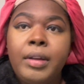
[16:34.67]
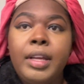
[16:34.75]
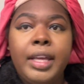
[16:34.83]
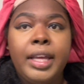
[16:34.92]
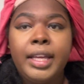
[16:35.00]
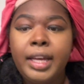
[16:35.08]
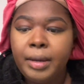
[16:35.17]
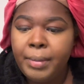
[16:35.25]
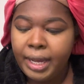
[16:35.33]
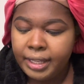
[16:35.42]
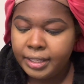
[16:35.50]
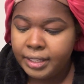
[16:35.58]
Yeah,
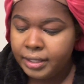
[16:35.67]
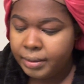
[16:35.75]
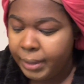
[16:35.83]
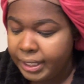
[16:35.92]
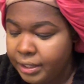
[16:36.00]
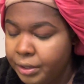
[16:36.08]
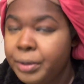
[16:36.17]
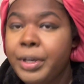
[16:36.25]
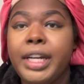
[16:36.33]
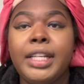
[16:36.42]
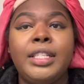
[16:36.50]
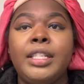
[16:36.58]
y'all, my
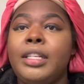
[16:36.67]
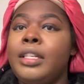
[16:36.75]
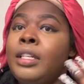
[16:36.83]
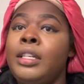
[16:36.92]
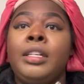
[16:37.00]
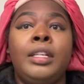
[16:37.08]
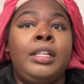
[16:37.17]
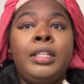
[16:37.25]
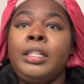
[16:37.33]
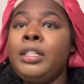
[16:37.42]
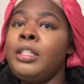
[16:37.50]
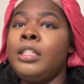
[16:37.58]
storage
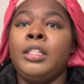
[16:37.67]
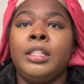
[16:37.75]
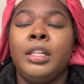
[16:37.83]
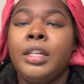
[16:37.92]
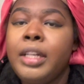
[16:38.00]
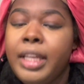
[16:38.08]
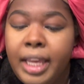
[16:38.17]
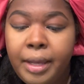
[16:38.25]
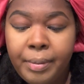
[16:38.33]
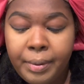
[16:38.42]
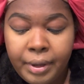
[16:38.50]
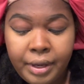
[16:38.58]

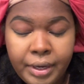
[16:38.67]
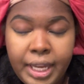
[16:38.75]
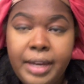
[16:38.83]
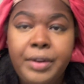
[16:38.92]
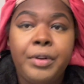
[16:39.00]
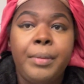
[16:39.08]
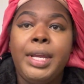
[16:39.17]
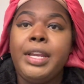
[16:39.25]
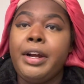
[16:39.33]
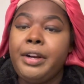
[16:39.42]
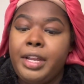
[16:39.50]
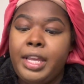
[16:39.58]
keep doing me
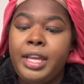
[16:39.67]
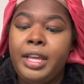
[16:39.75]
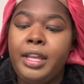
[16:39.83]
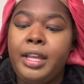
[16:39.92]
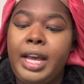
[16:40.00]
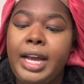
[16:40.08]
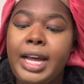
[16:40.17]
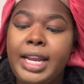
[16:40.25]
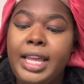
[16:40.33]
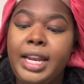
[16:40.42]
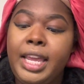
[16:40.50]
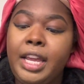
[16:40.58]
dirty. I gotta
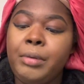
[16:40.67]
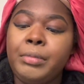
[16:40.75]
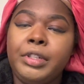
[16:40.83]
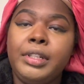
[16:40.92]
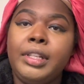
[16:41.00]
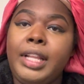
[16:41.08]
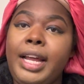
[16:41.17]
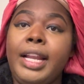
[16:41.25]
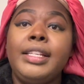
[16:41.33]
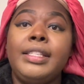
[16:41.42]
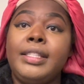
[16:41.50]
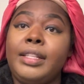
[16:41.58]
get a camera. Like,
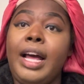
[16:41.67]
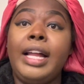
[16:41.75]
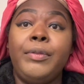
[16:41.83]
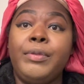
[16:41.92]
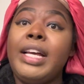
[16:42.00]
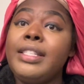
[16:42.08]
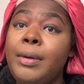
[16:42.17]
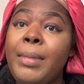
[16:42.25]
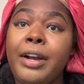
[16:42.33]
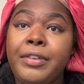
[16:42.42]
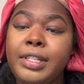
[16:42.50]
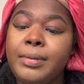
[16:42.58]
that's on
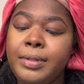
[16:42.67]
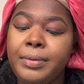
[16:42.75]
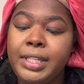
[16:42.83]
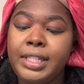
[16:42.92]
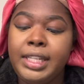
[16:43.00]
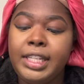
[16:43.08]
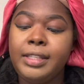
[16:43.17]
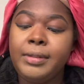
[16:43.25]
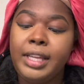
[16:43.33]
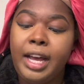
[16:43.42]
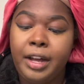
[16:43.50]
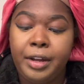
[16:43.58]
my Christmas wish list,
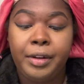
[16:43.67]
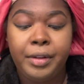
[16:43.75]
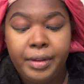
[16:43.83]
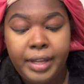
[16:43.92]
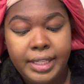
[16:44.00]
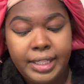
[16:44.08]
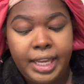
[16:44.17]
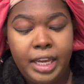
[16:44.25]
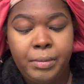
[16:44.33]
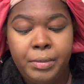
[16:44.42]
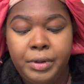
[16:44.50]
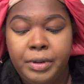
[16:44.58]
y'all, is a
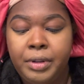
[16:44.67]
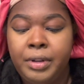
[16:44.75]
camera.